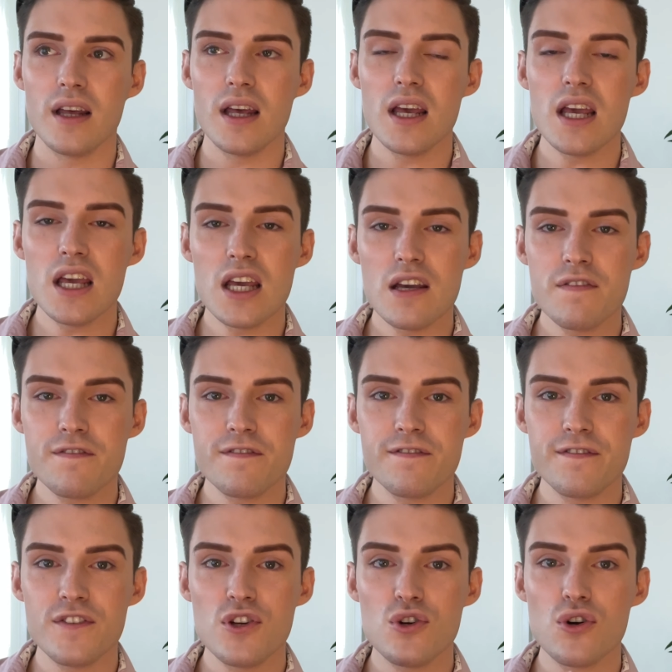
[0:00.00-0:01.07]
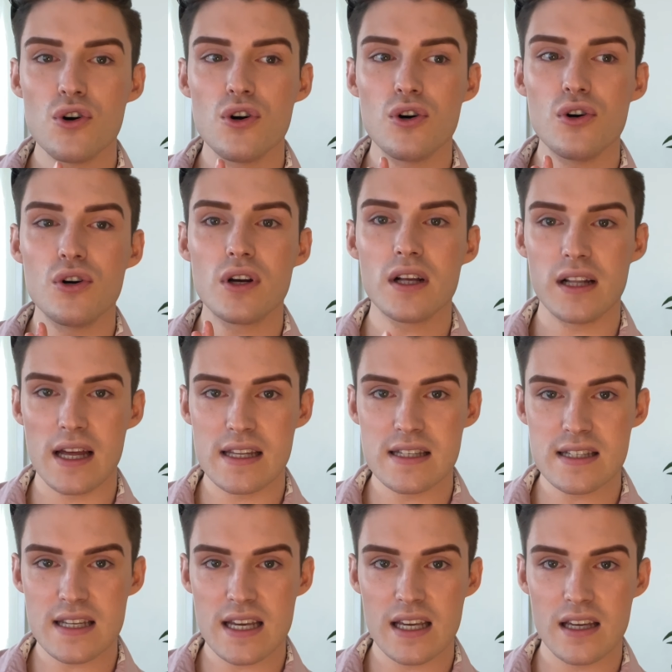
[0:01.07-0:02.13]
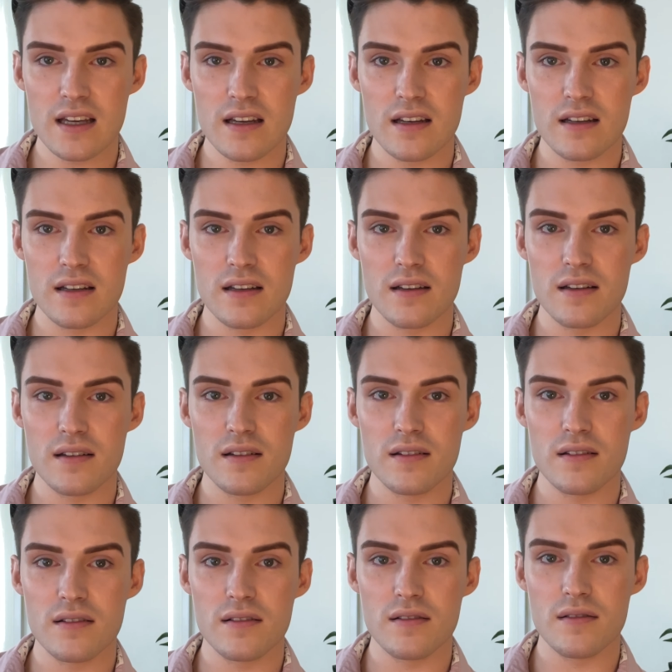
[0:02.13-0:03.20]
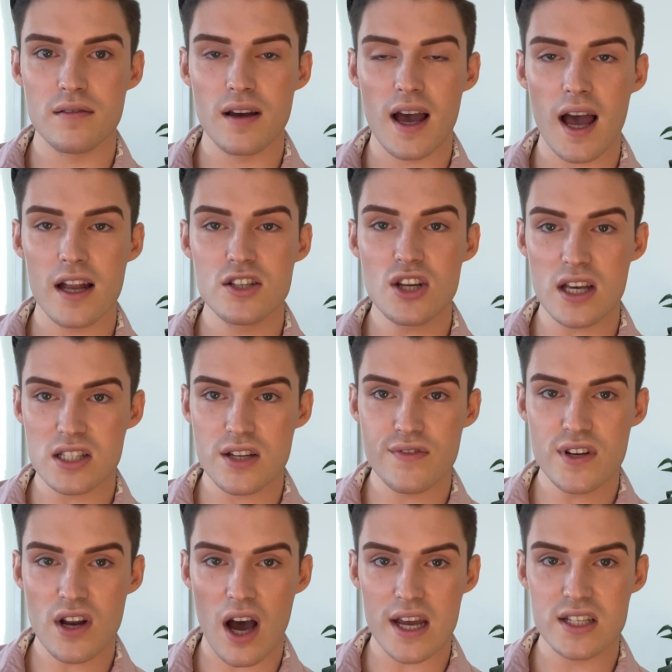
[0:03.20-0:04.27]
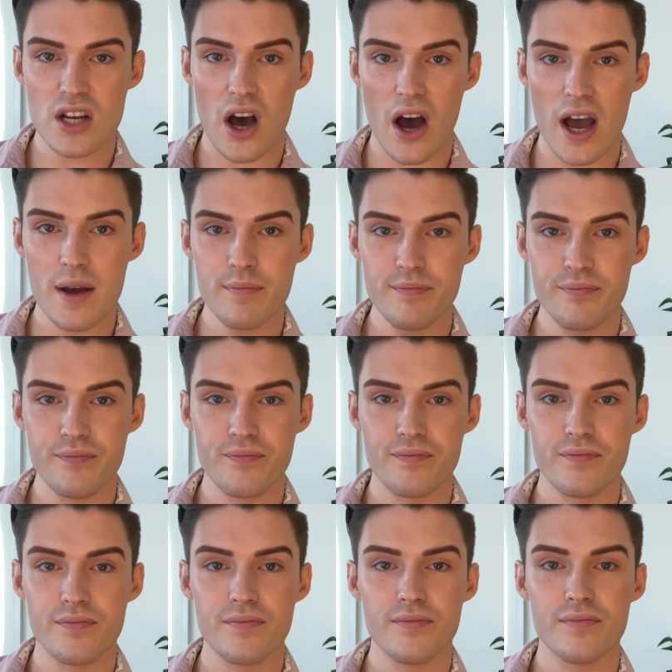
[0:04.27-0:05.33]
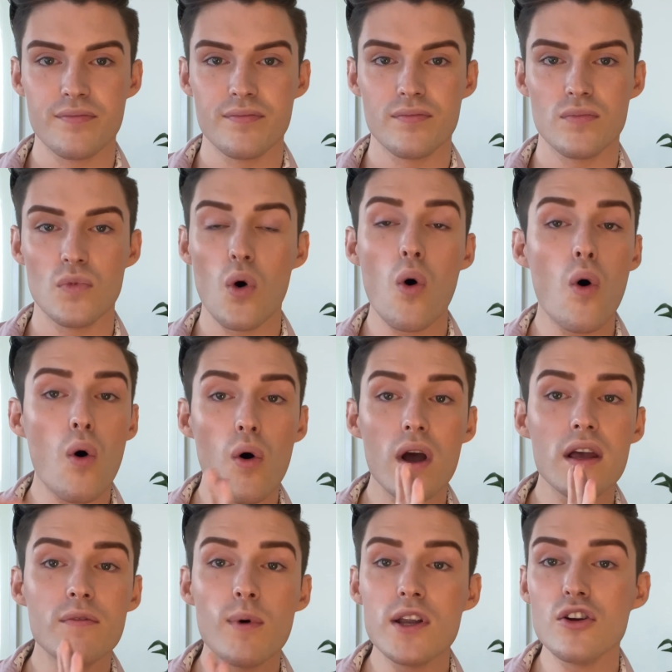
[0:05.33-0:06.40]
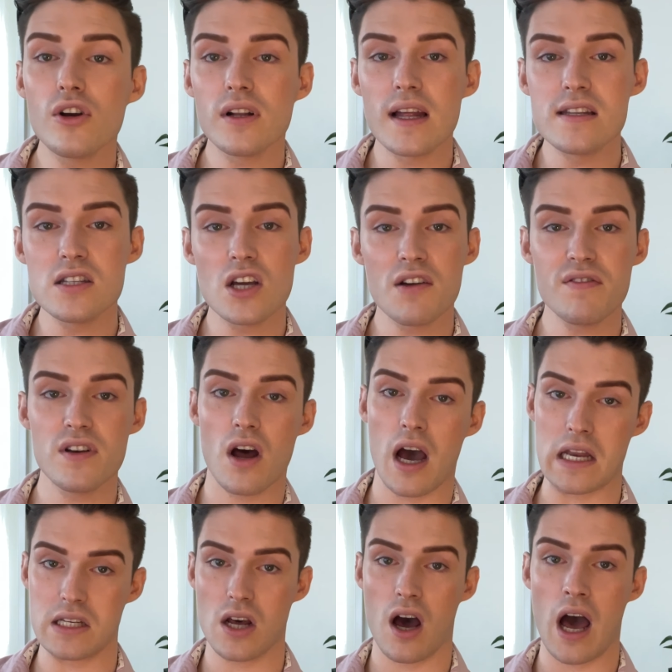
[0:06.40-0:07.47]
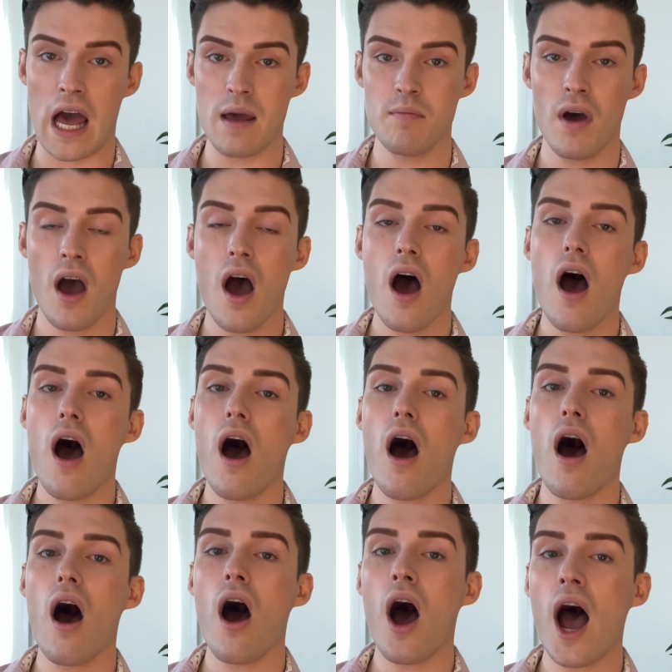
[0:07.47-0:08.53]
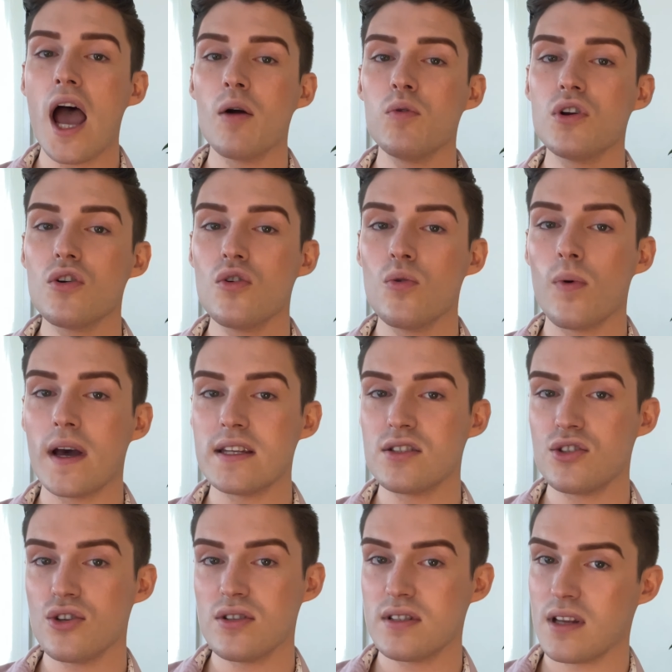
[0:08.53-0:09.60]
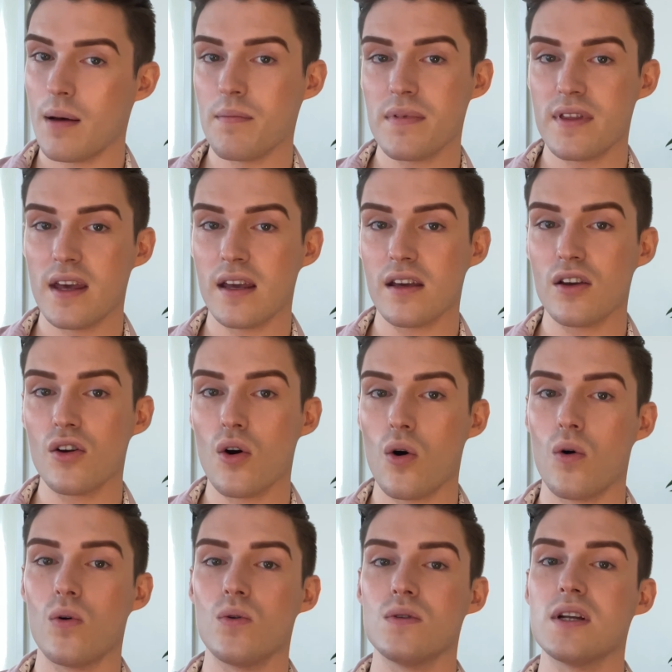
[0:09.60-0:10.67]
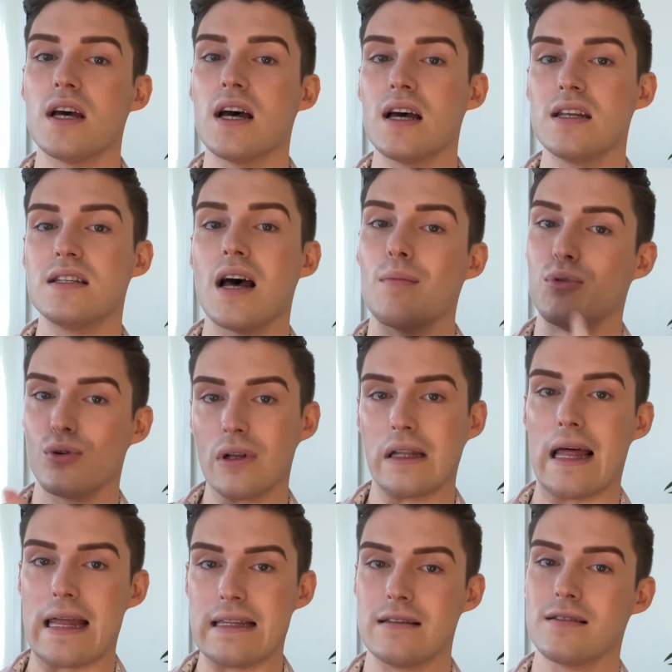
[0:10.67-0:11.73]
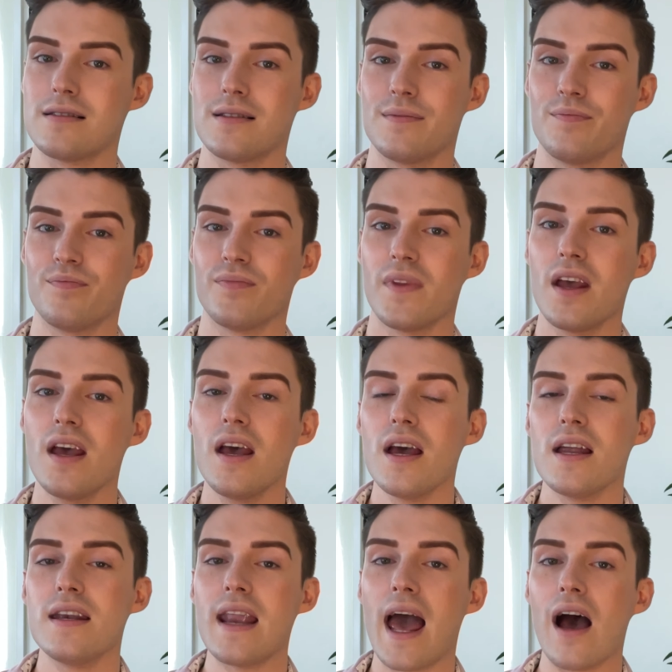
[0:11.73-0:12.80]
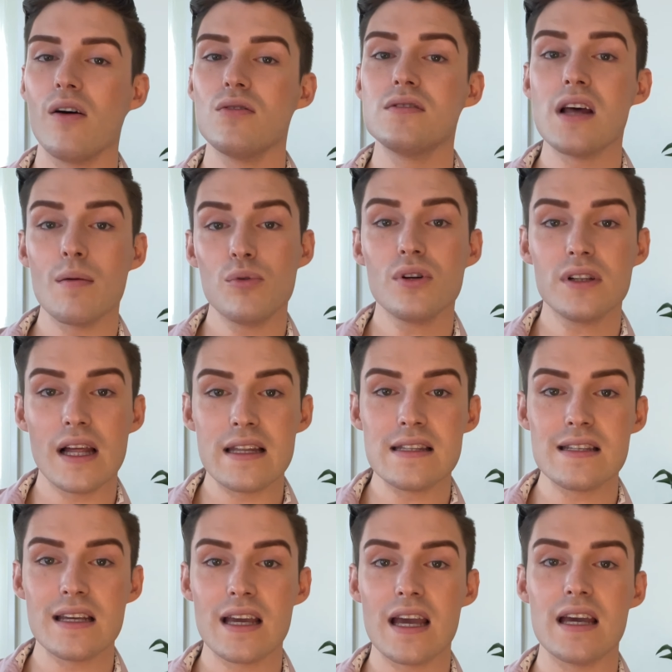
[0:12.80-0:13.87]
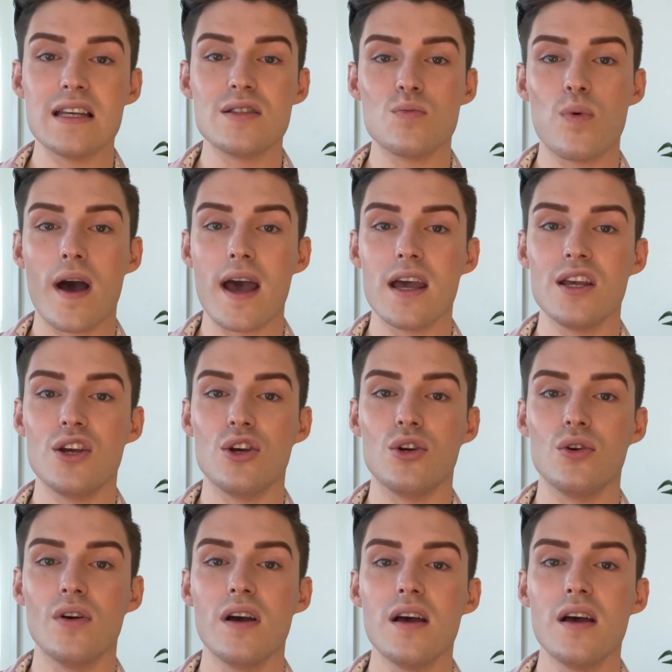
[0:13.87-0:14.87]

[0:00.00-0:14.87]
if you're cleansing just of a night time, or when you're cleansing of a night time, I would always do something called a double cleanse. Now, double cleansing is where you